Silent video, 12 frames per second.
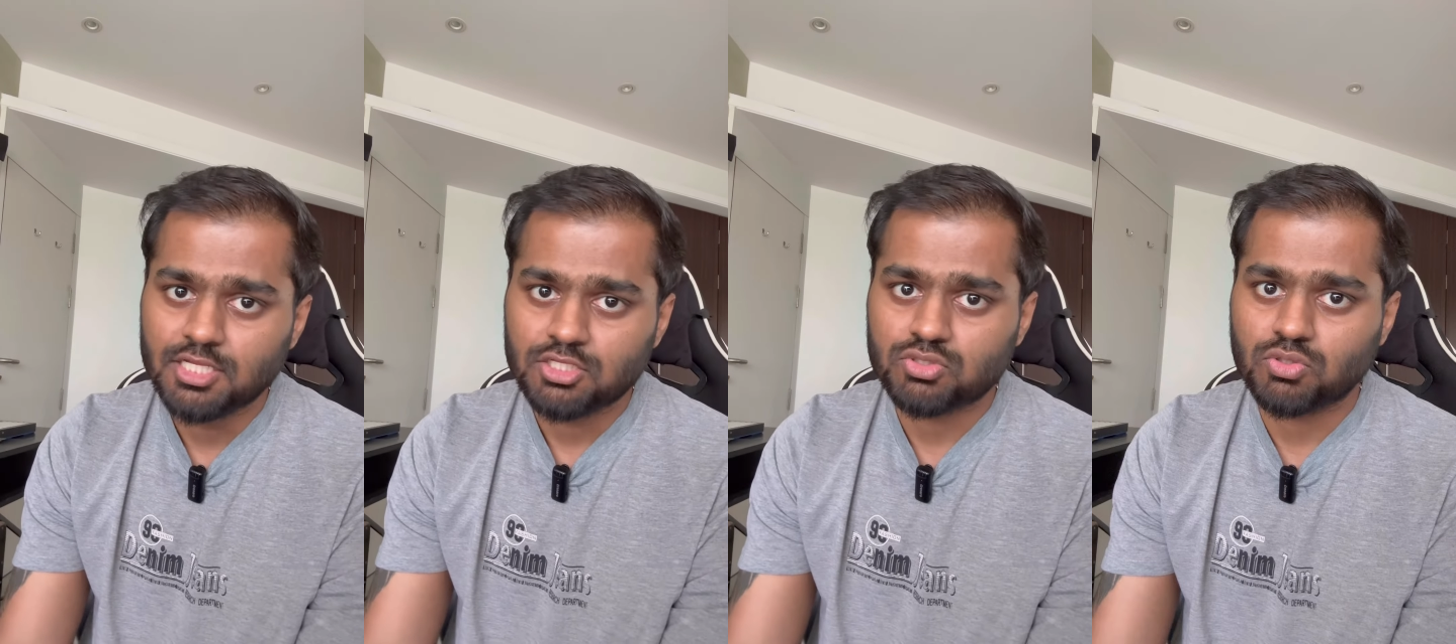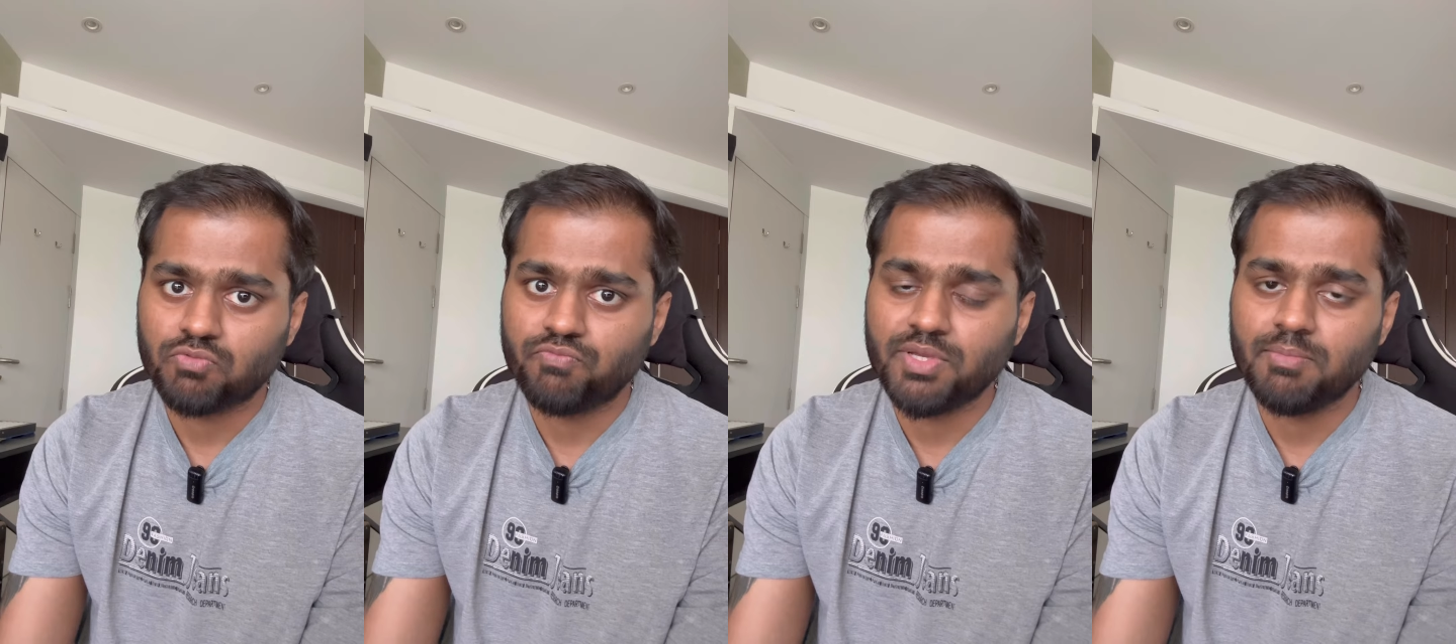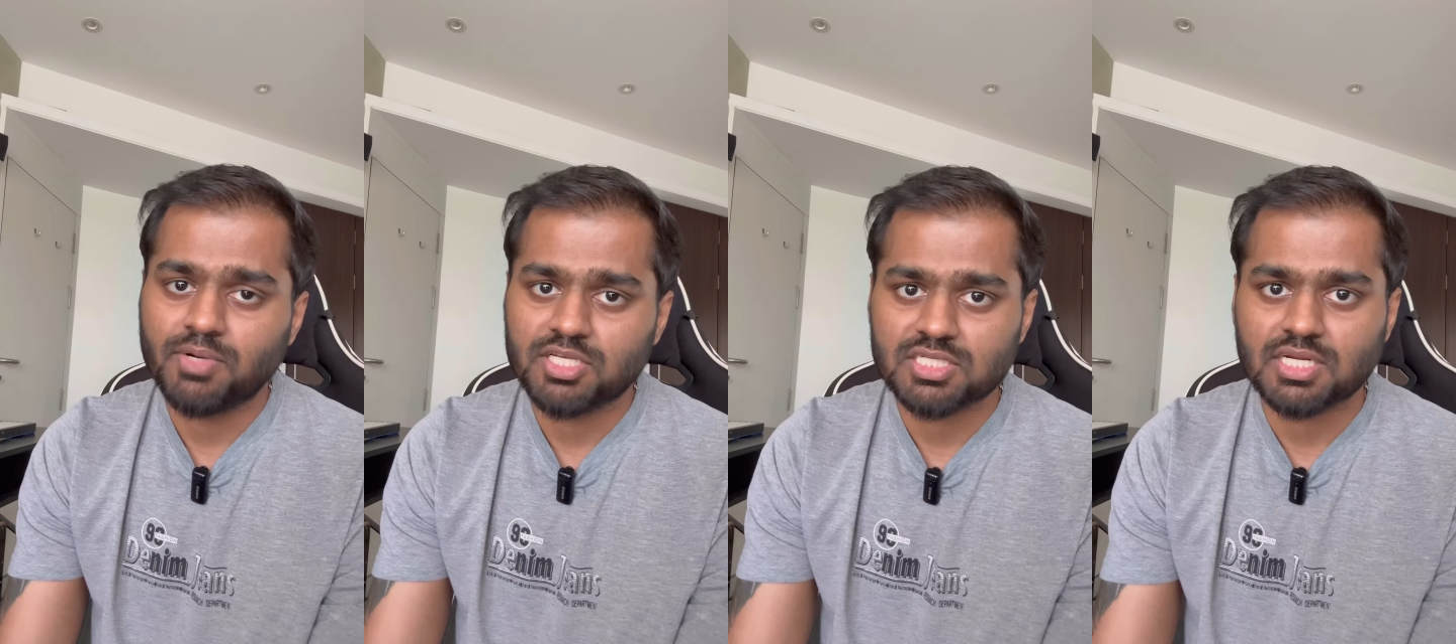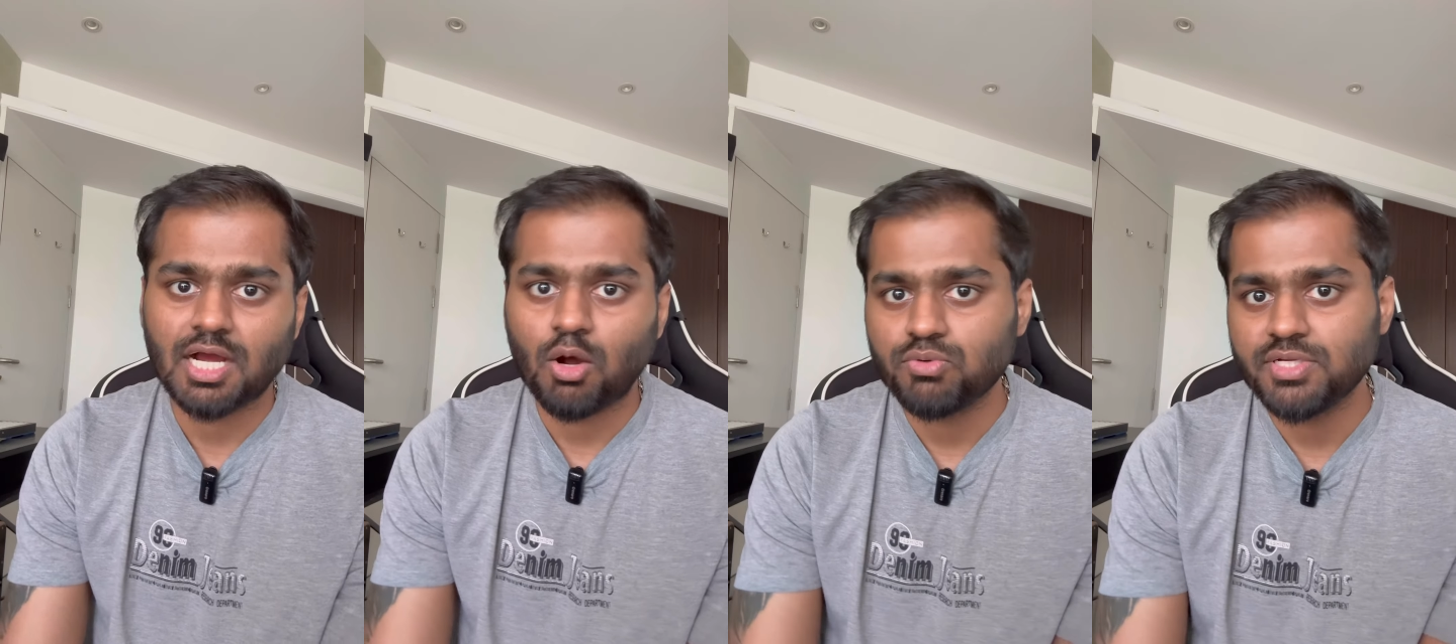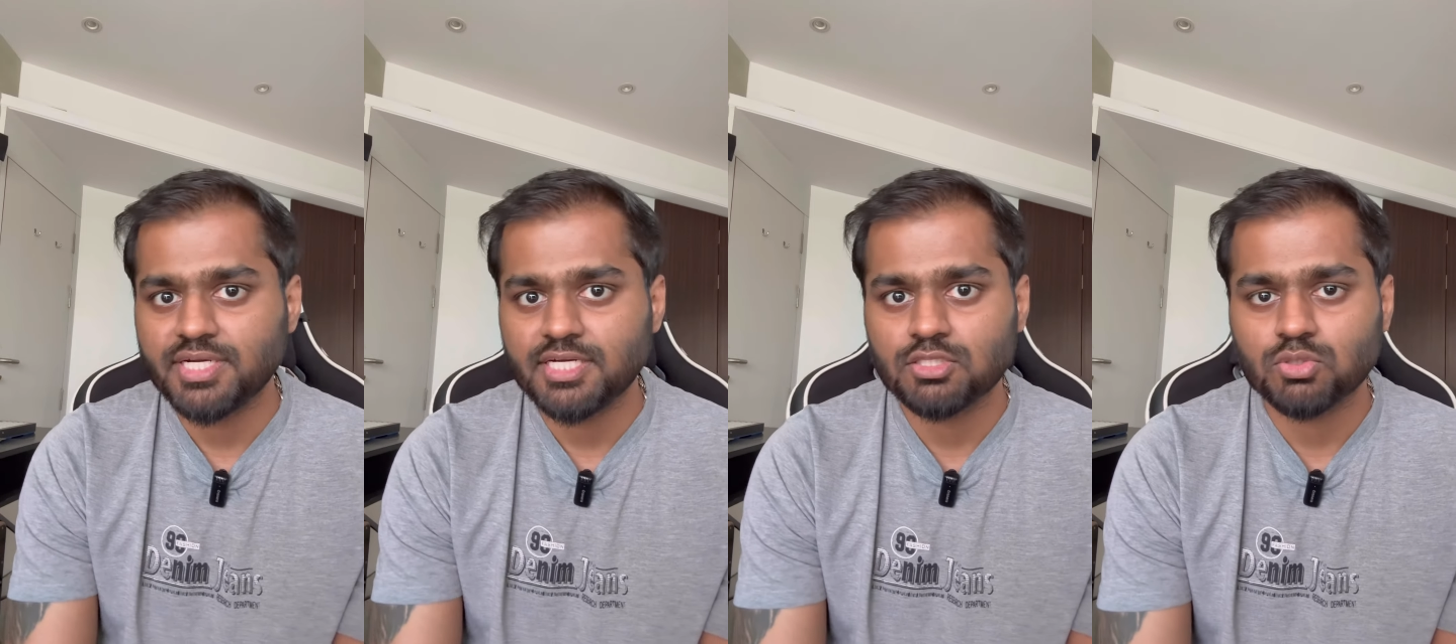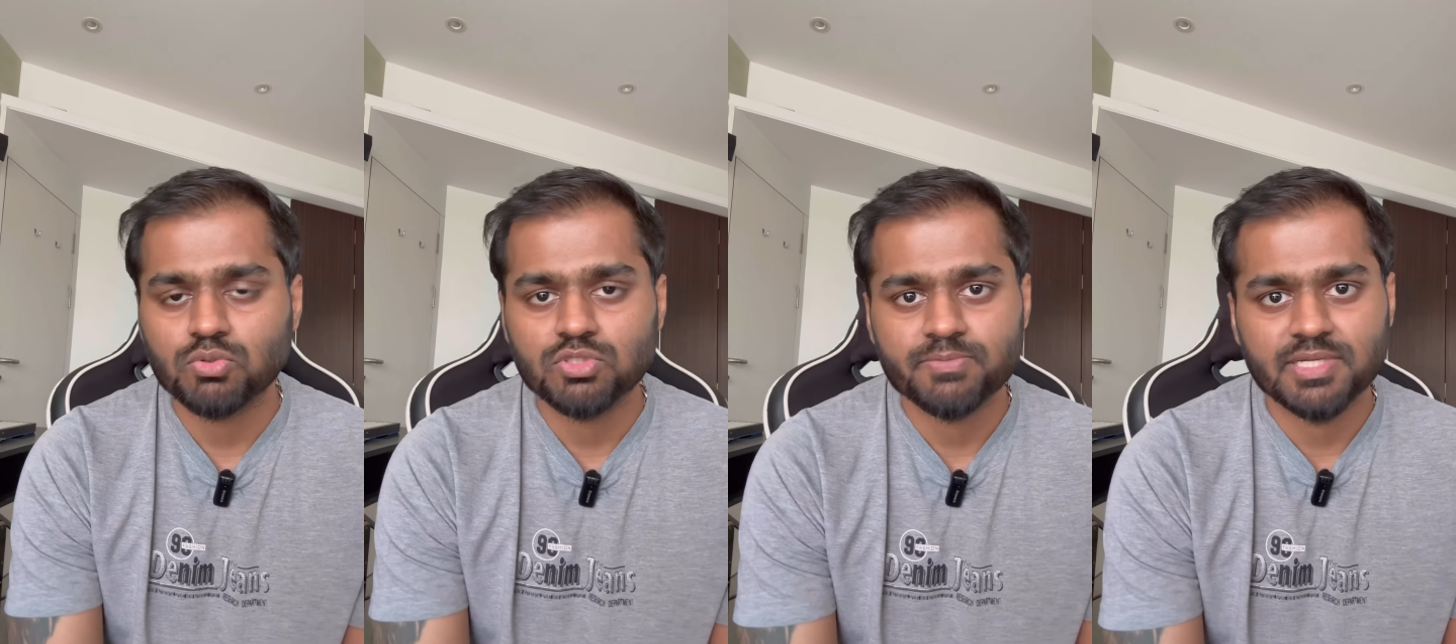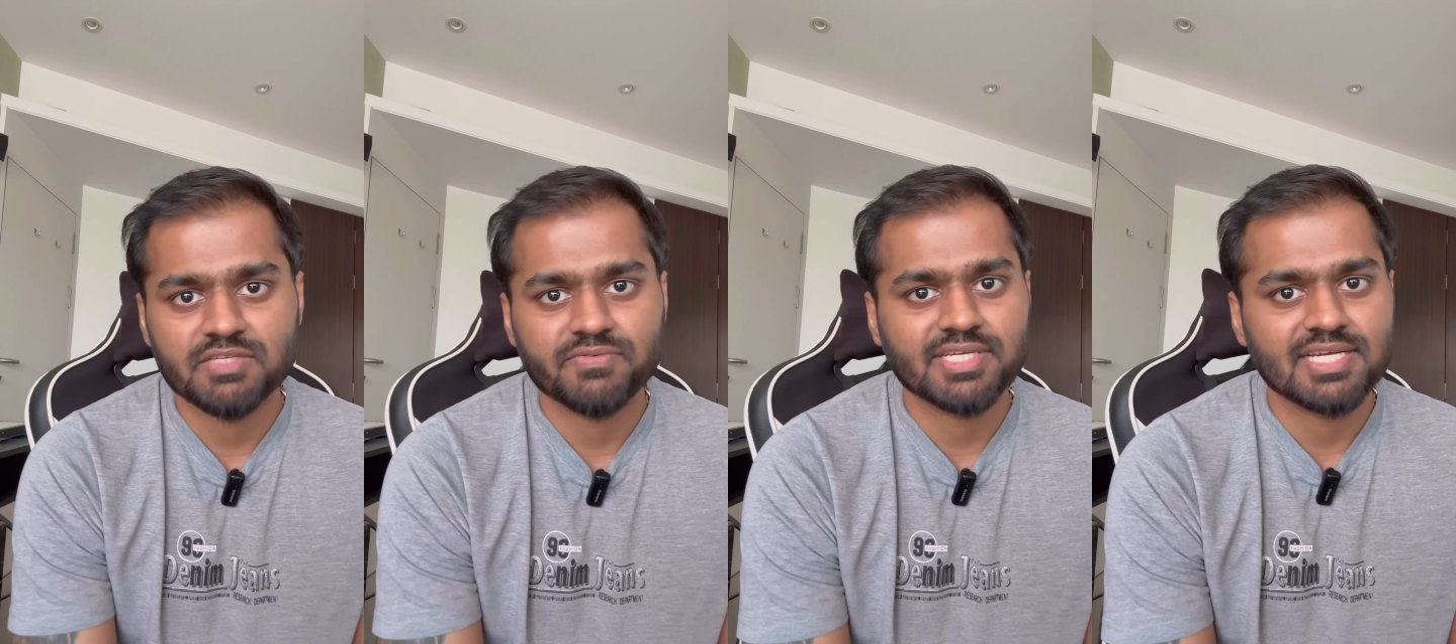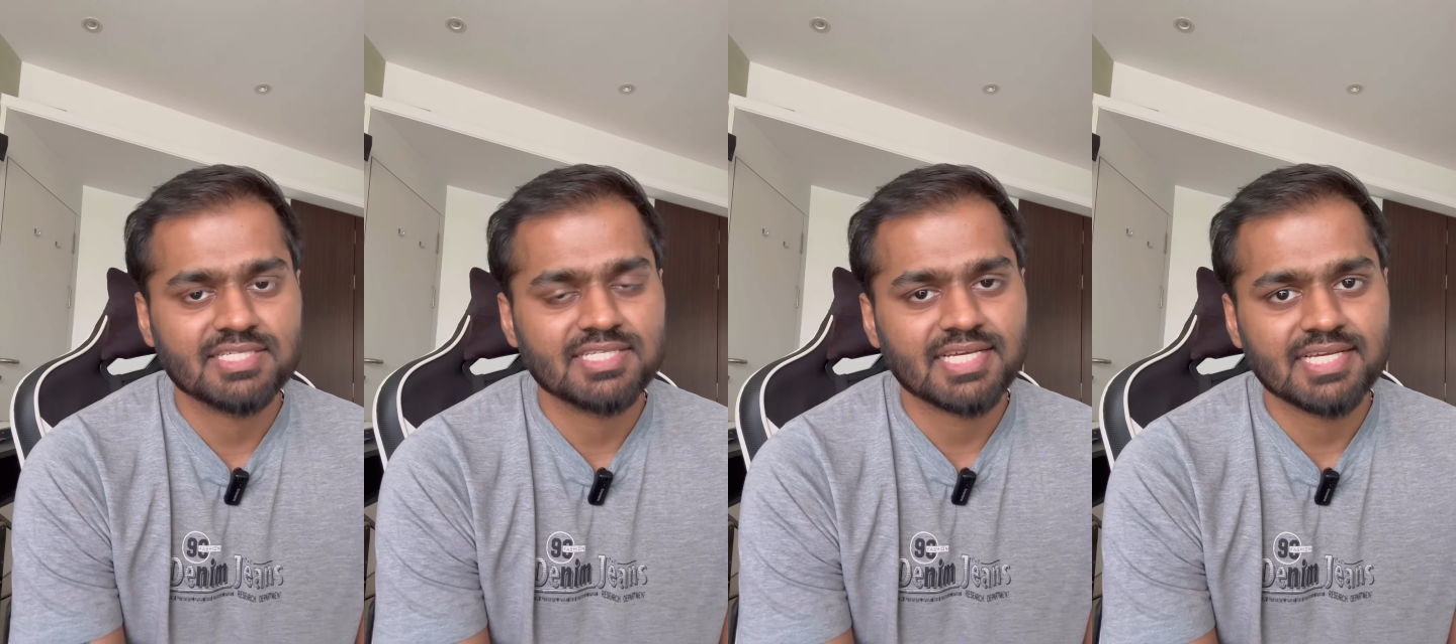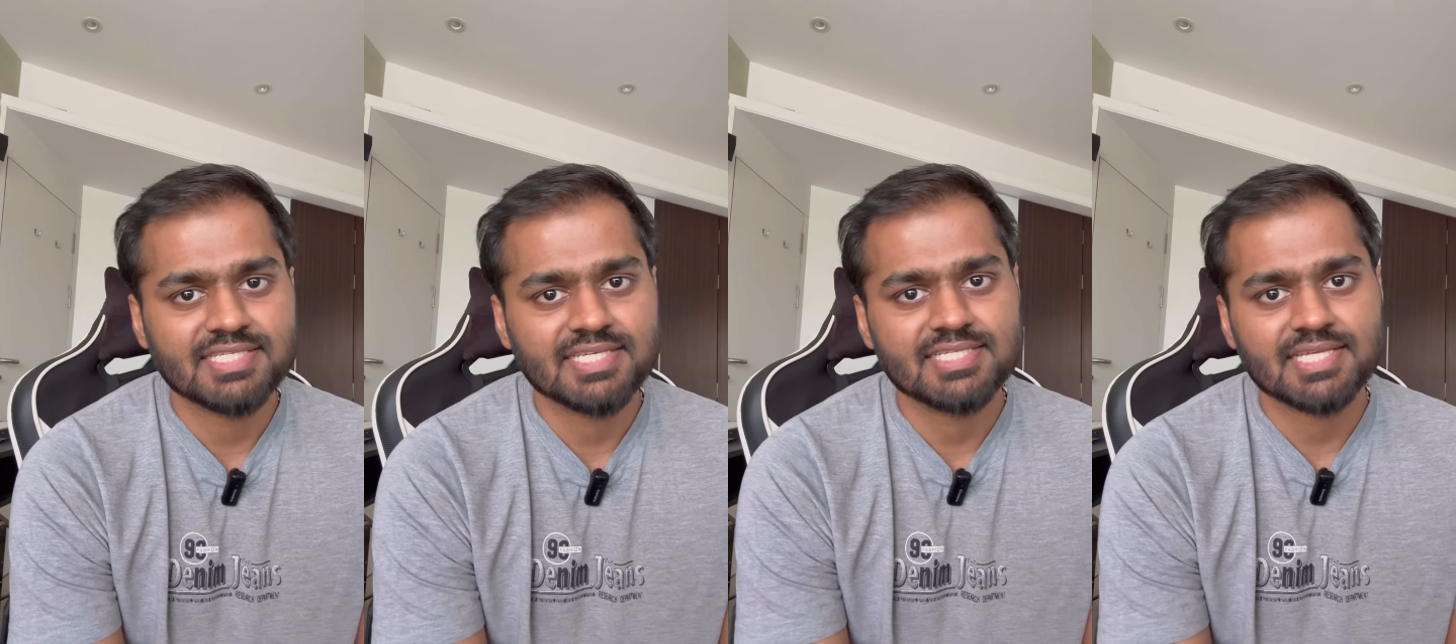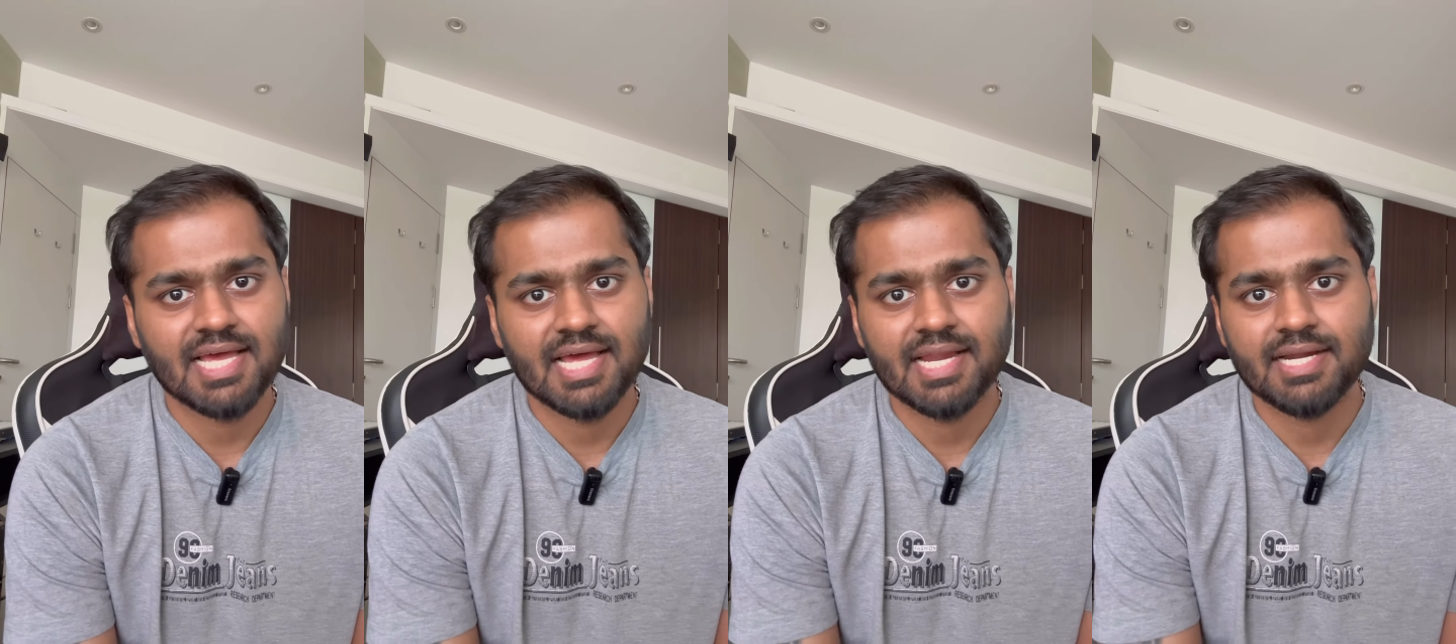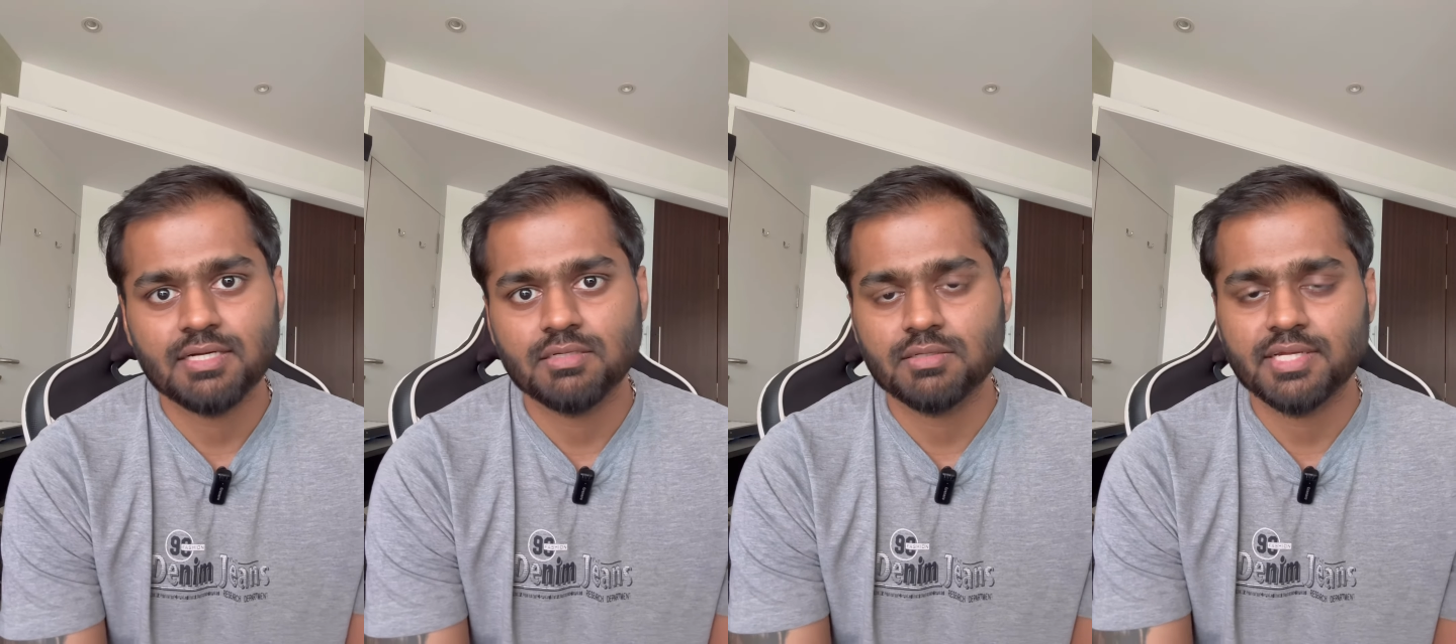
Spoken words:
So we must counter it through specific exercises and